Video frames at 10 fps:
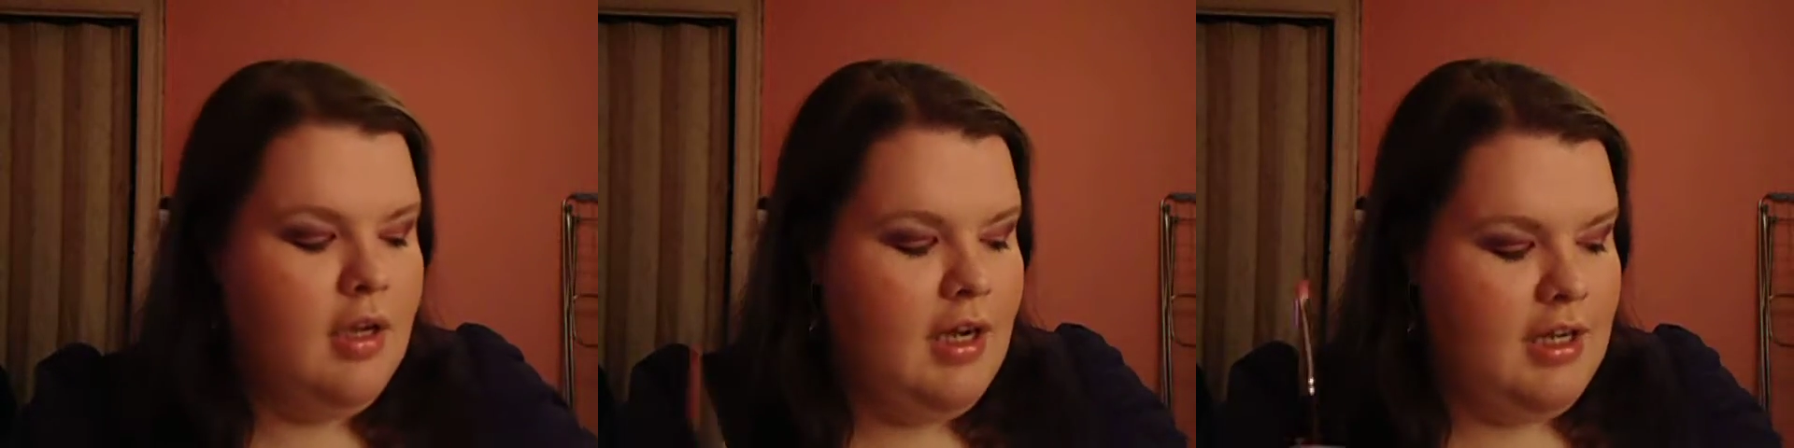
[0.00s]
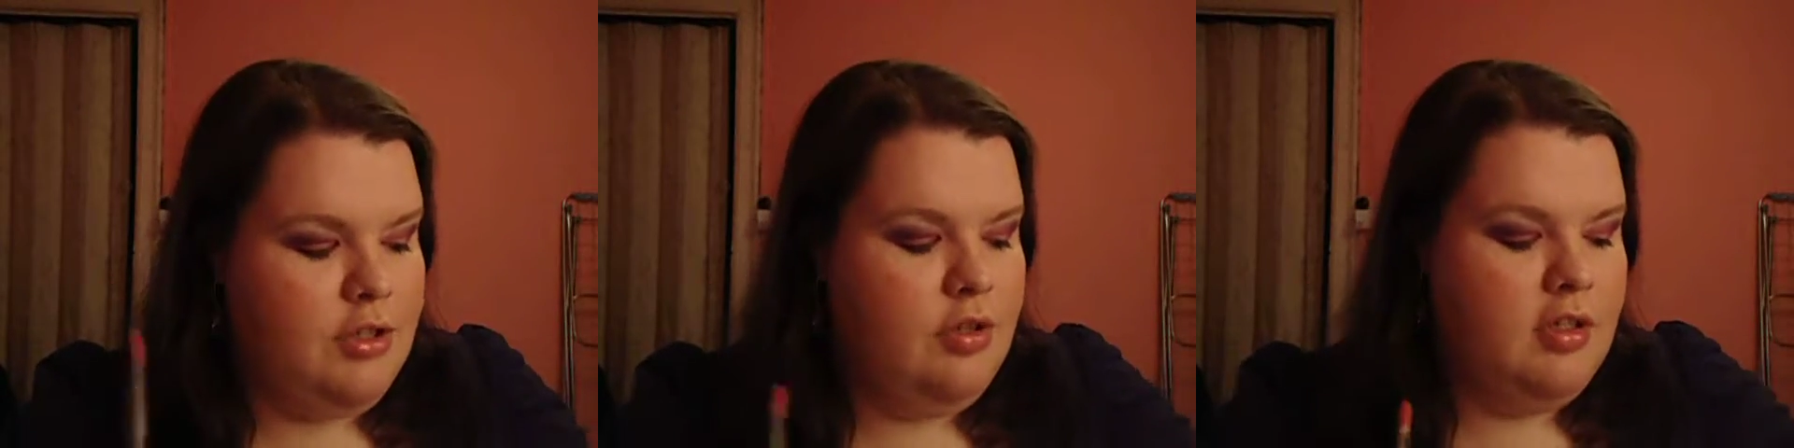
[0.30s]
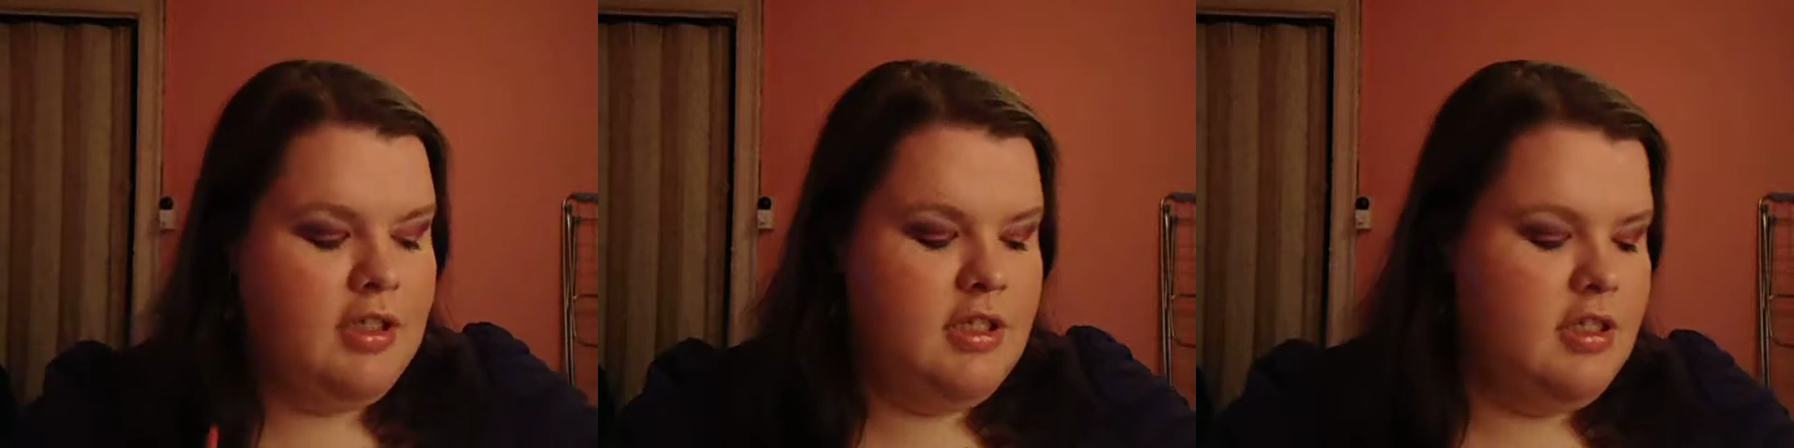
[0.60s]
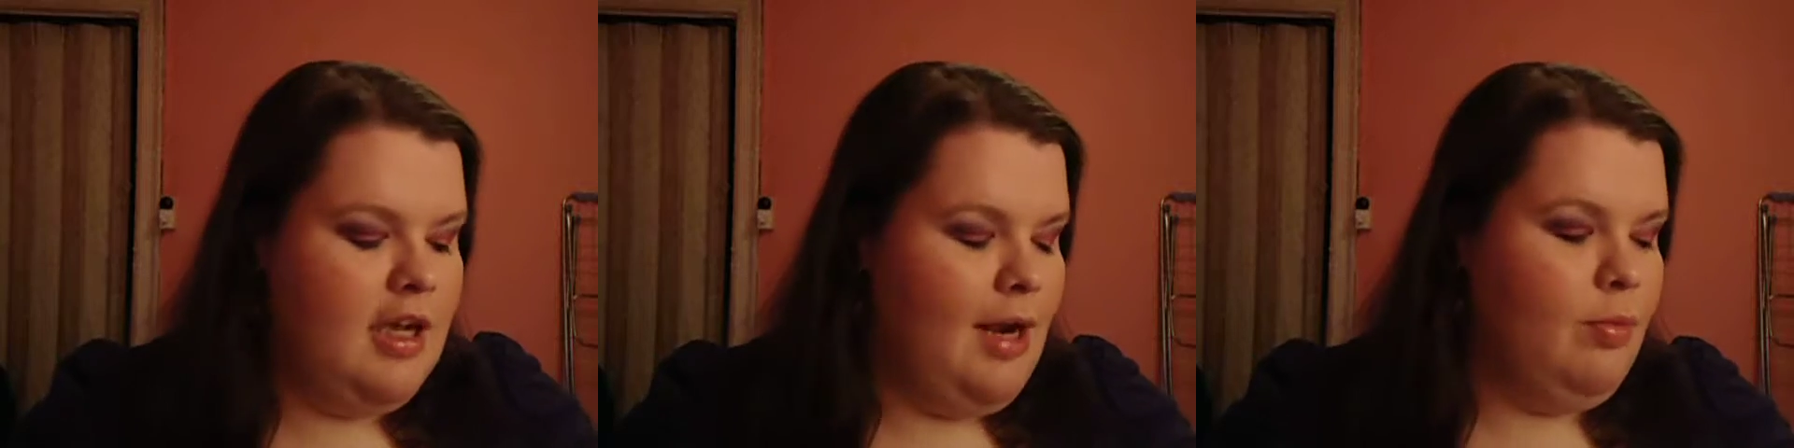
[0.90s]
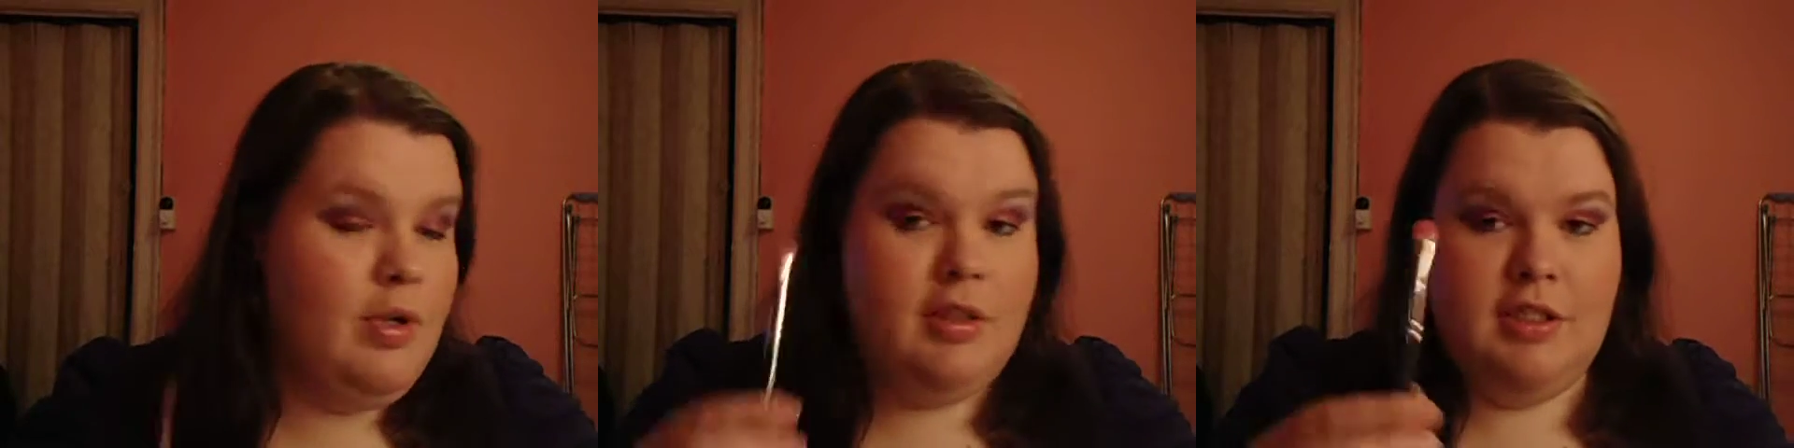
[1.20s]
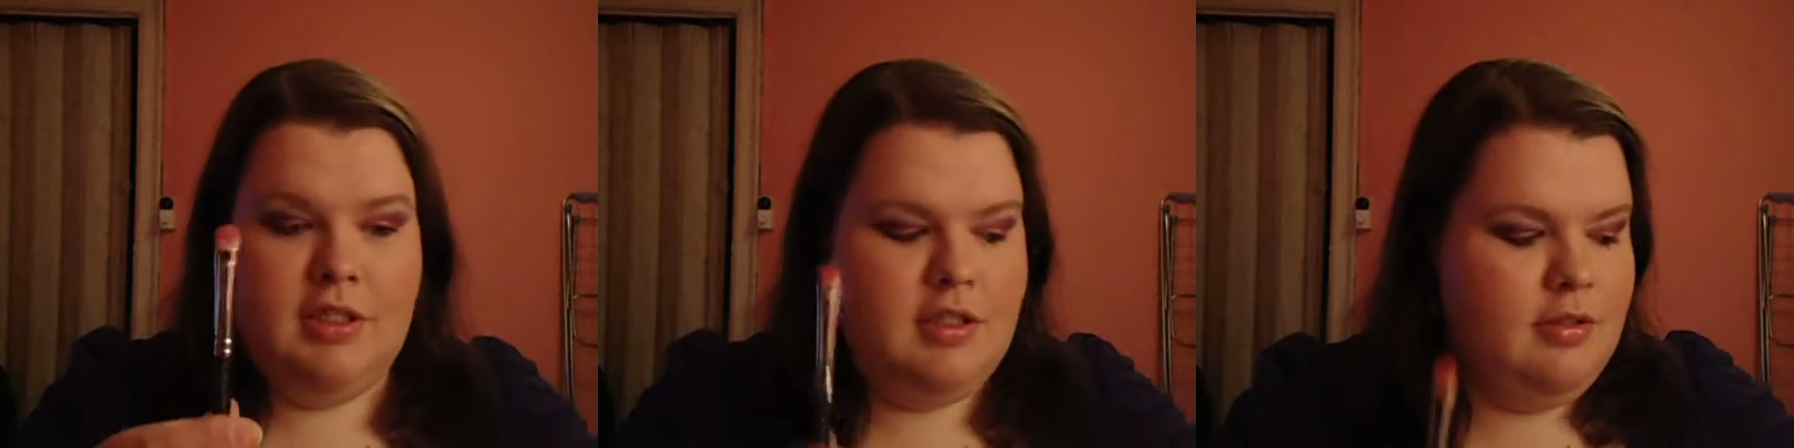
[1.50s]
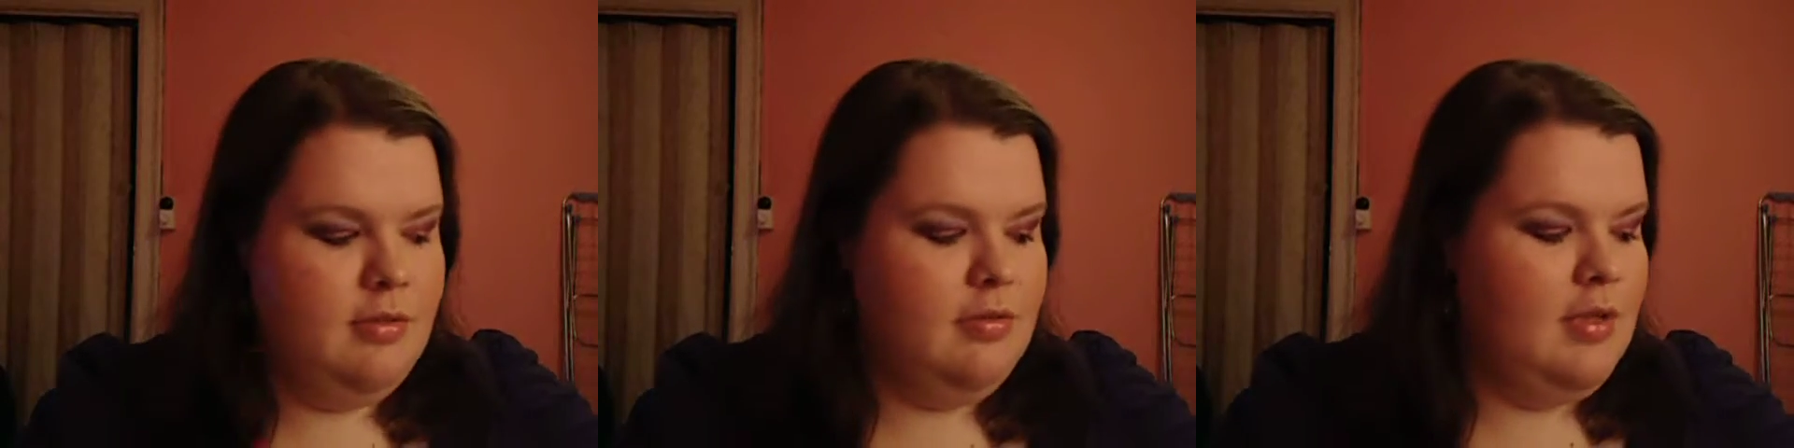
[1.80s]
I took this, and with this
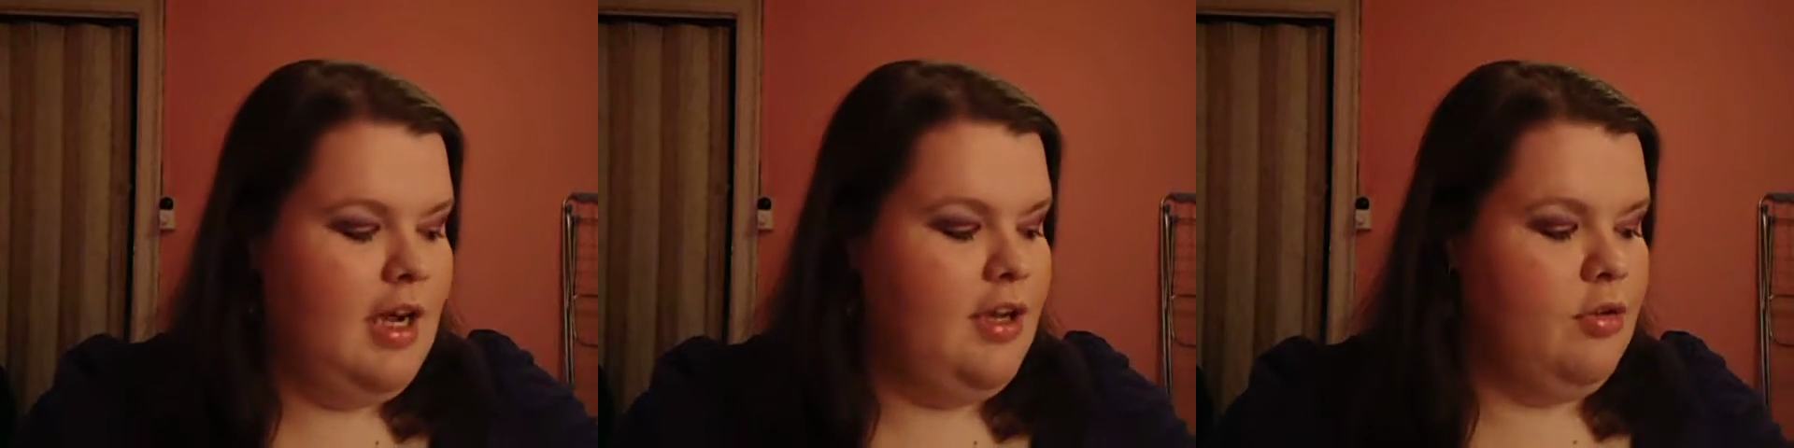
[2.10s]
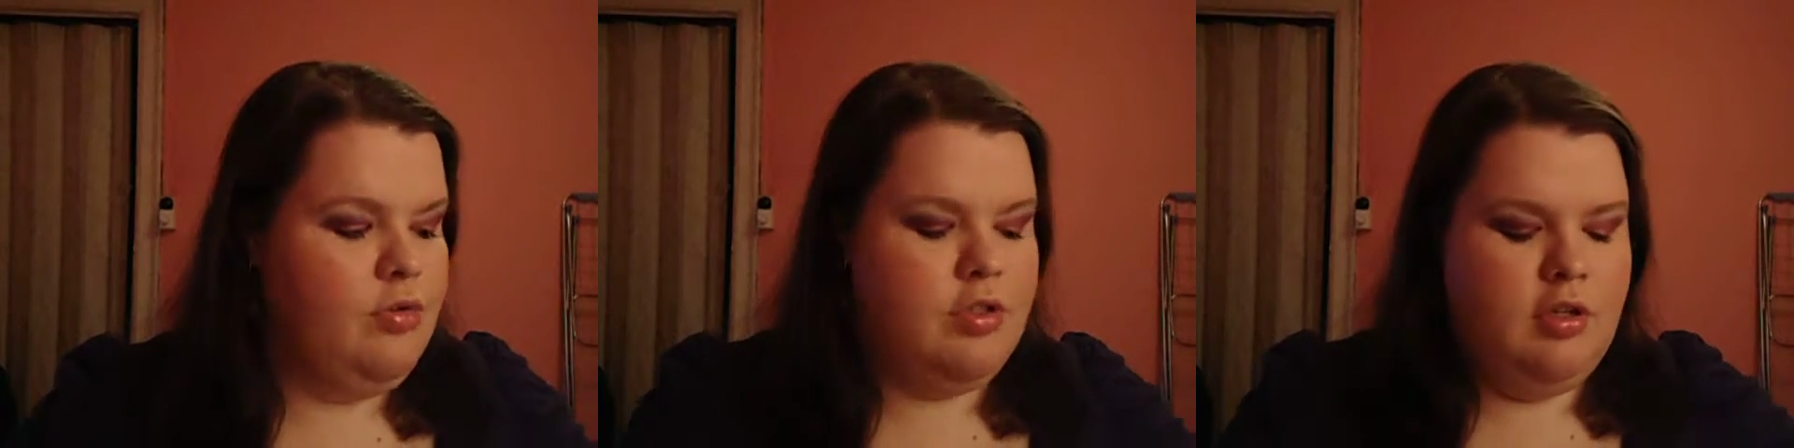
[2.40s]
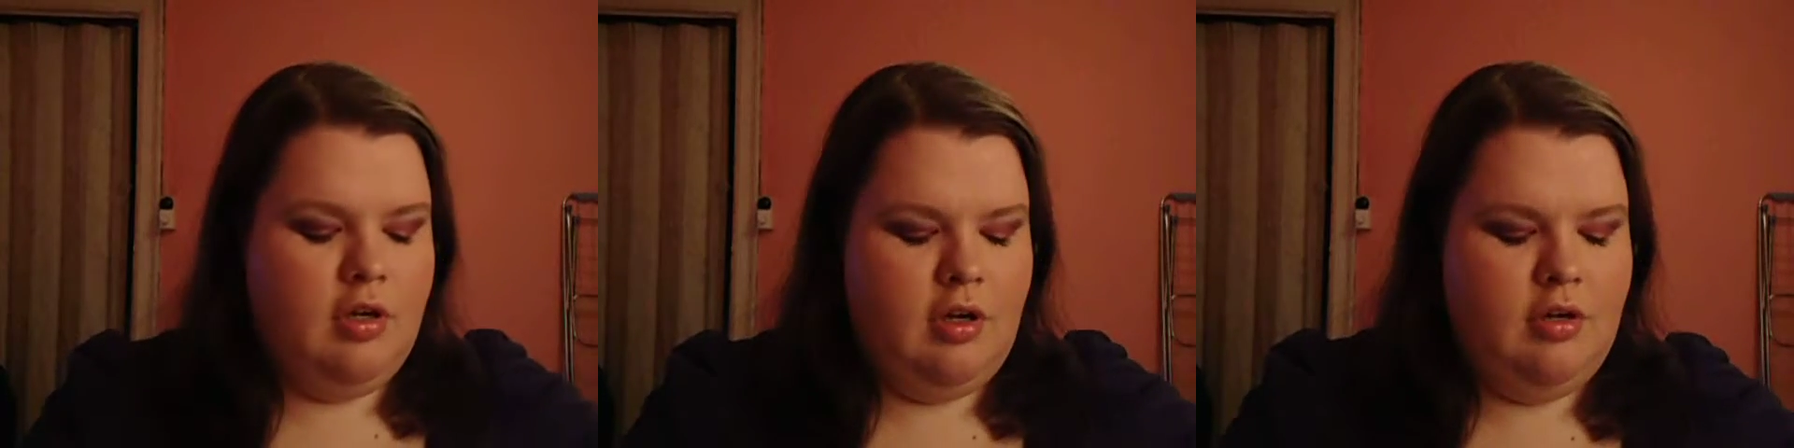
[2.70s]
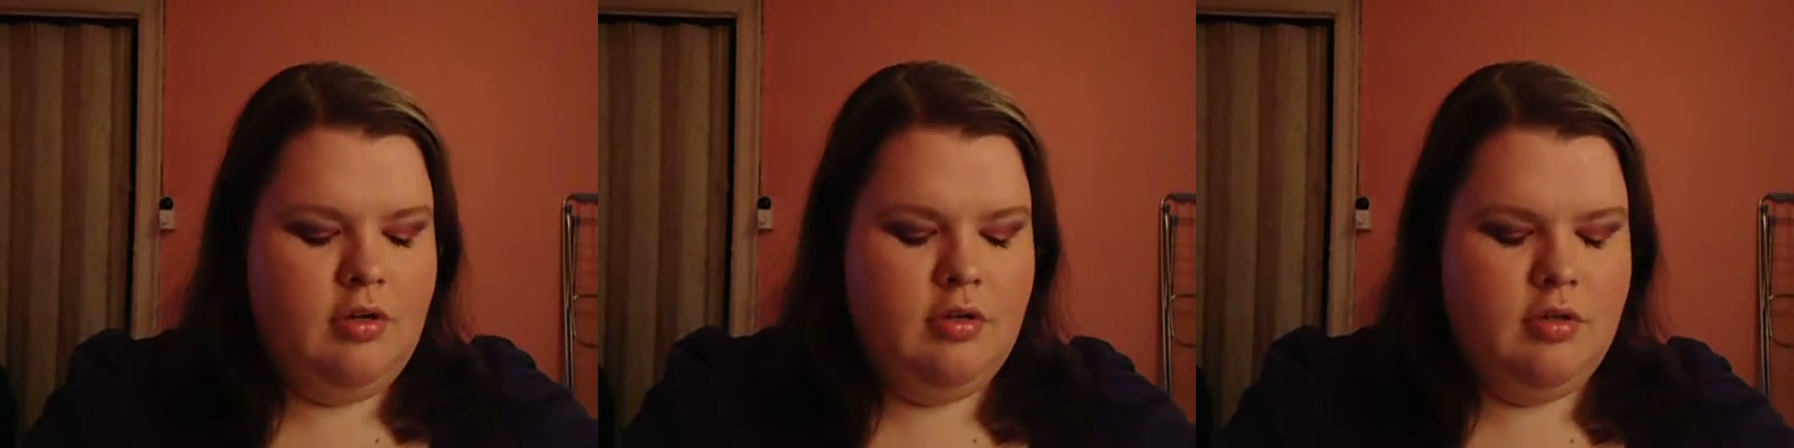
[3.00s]
I used the color.